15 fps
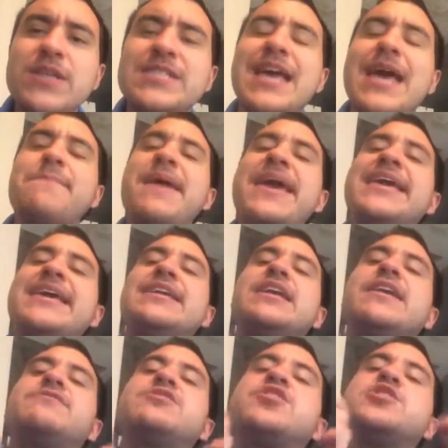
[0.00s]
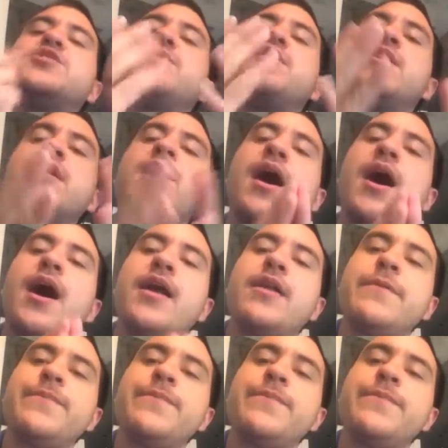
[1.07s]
It's like making love to the Spirit of God.